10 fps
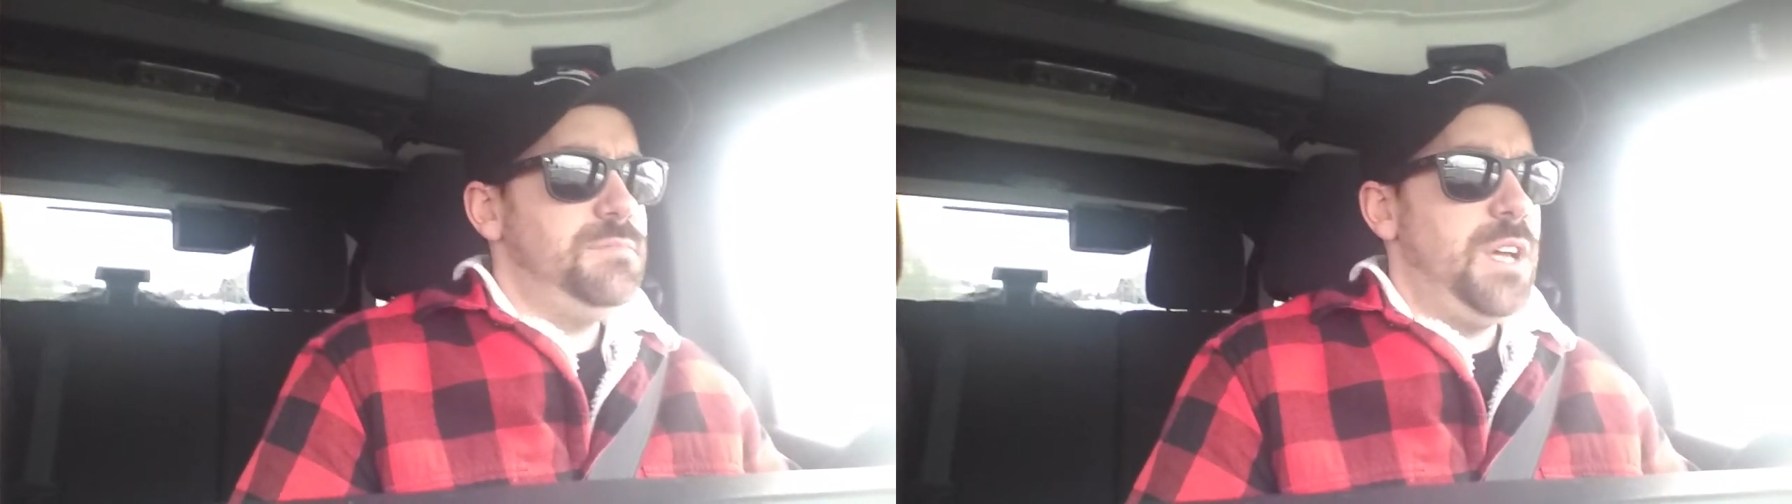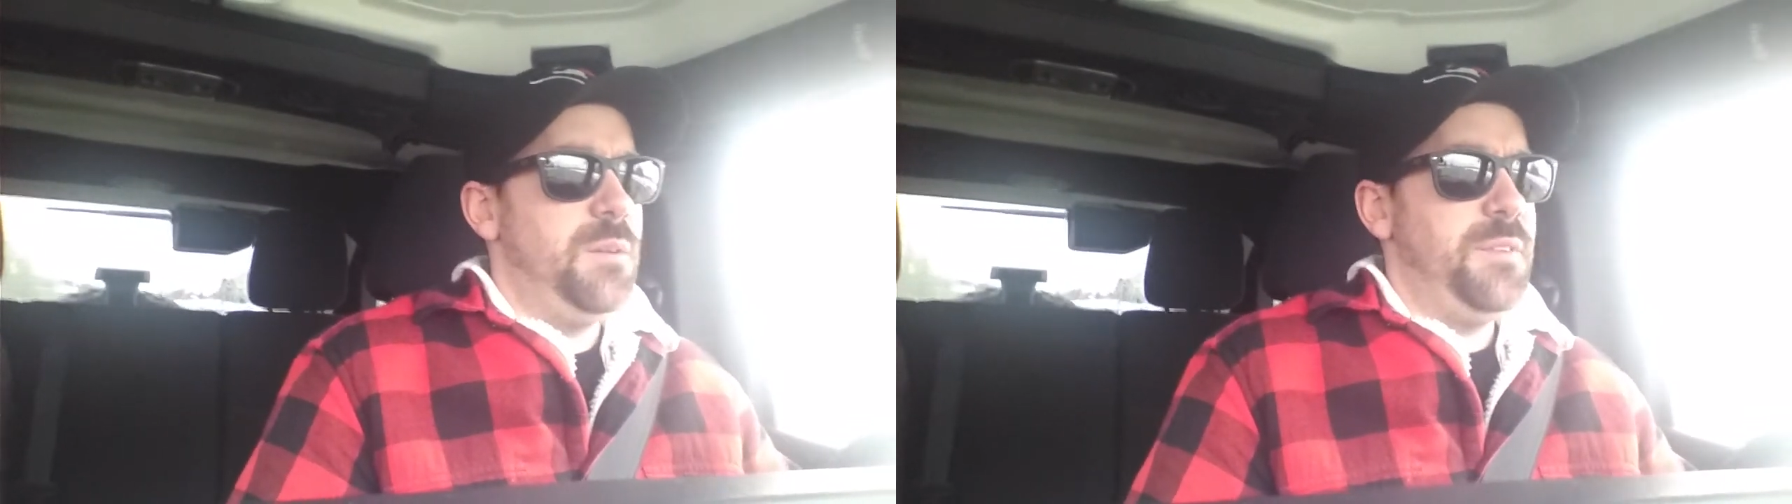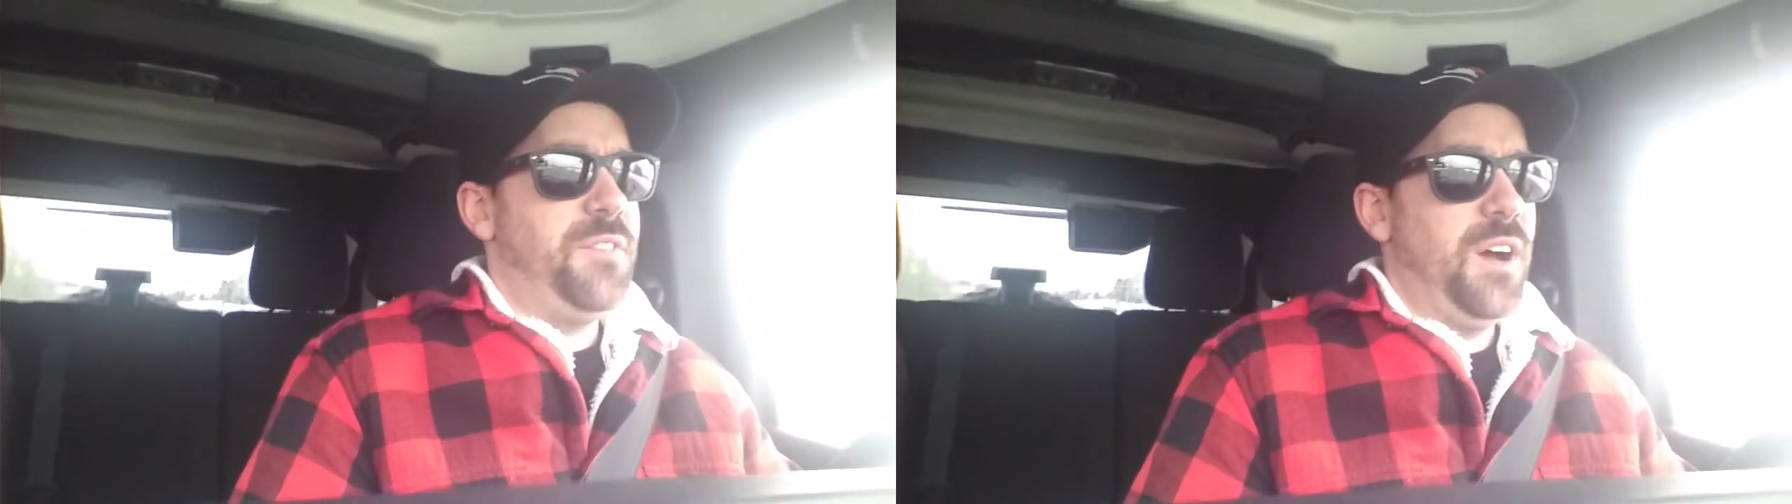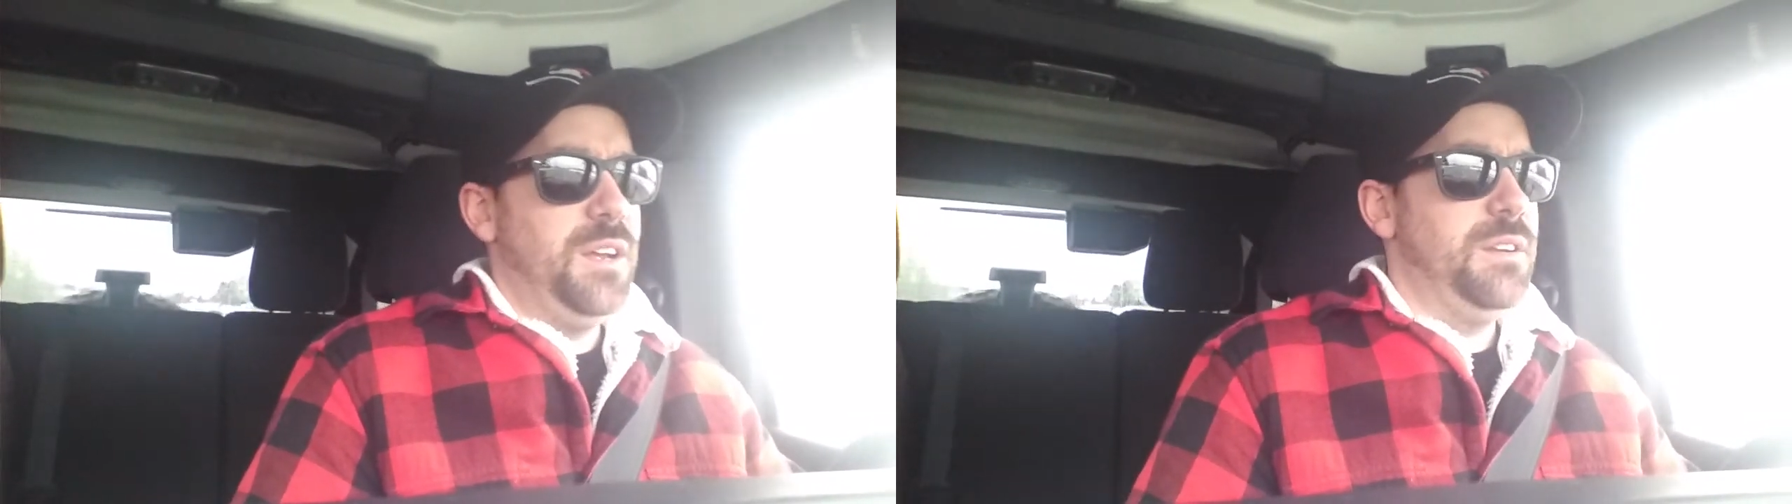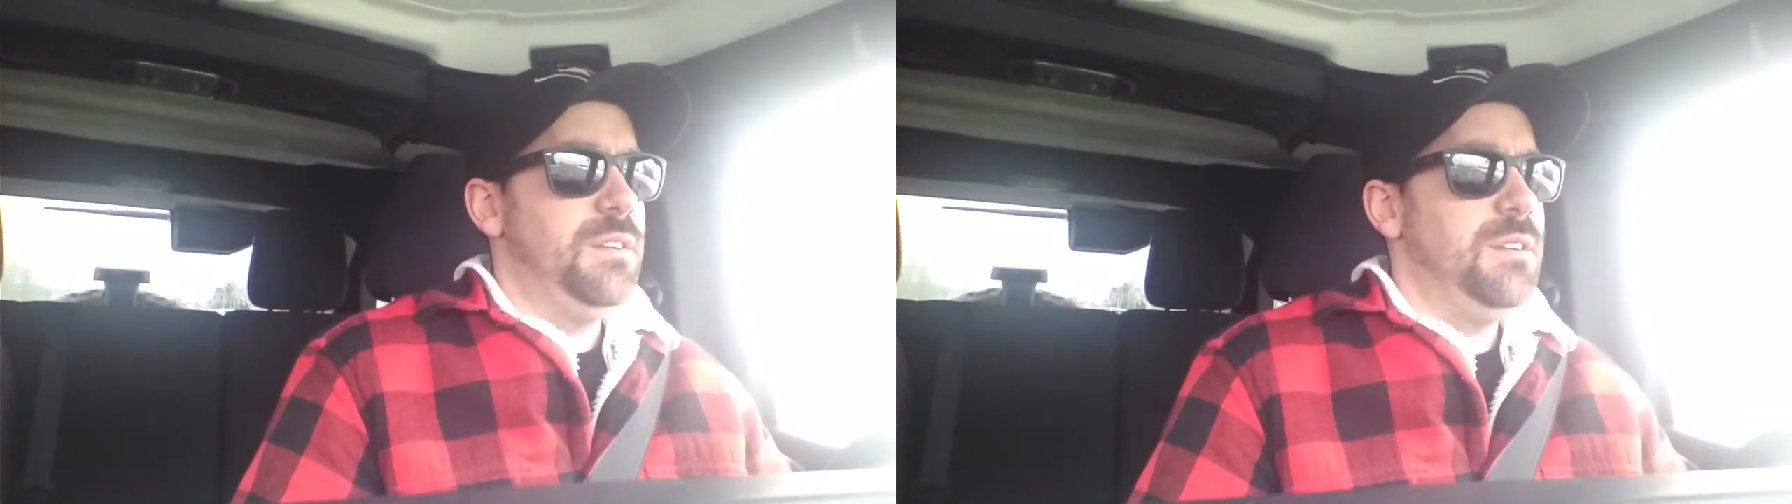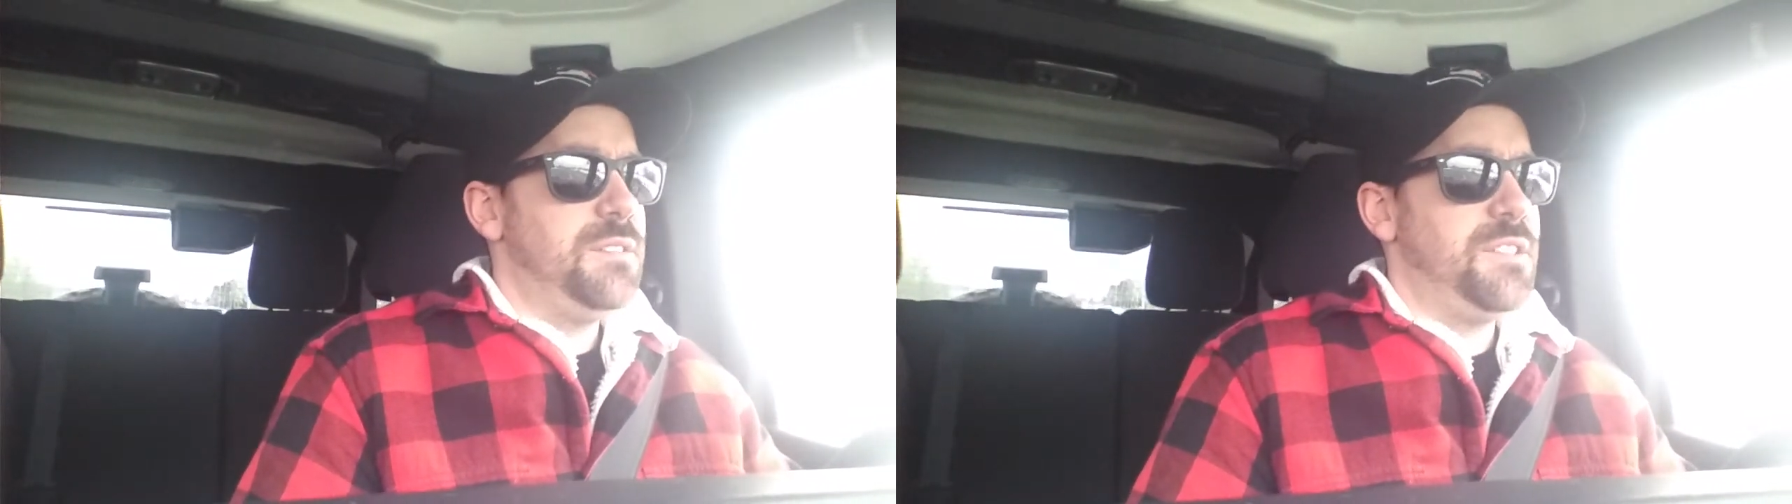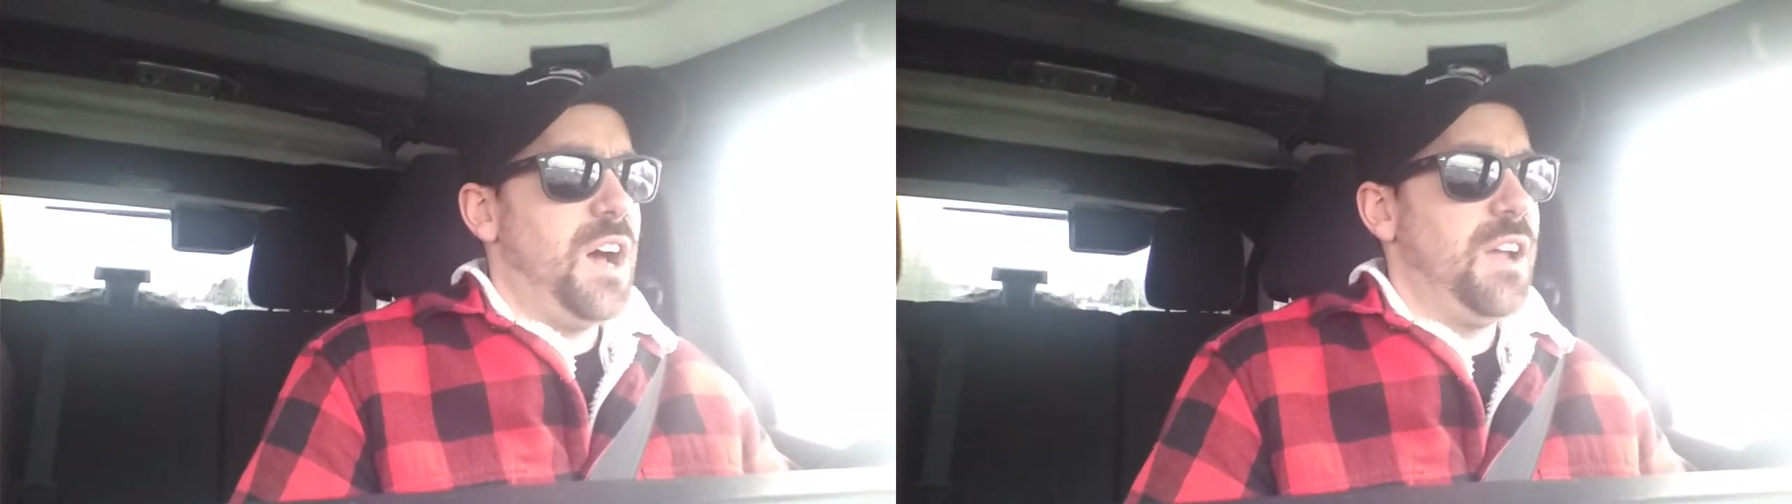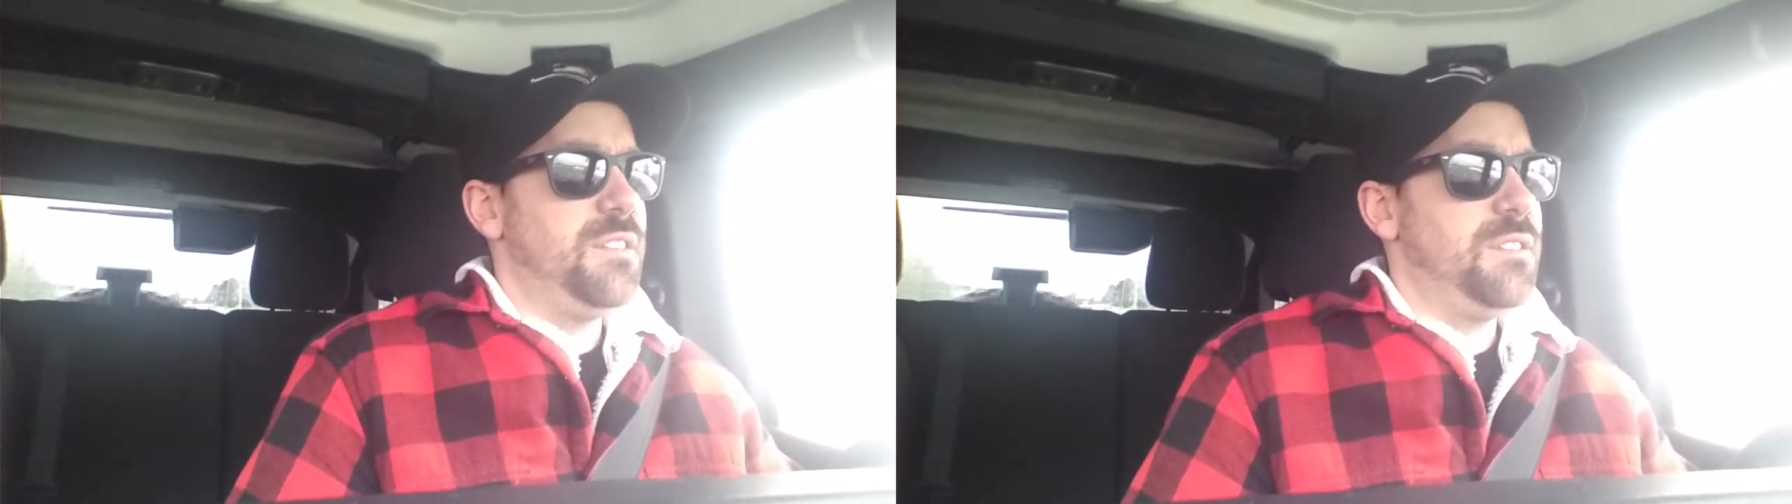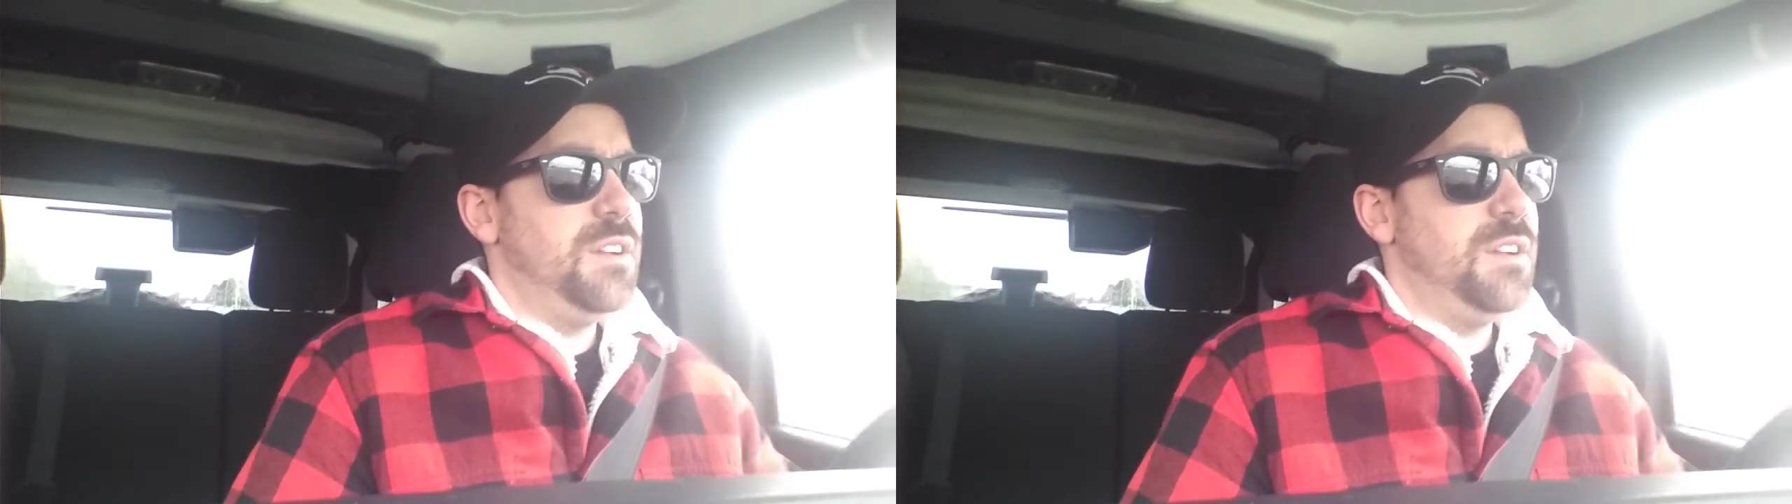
It'll be fine. It's not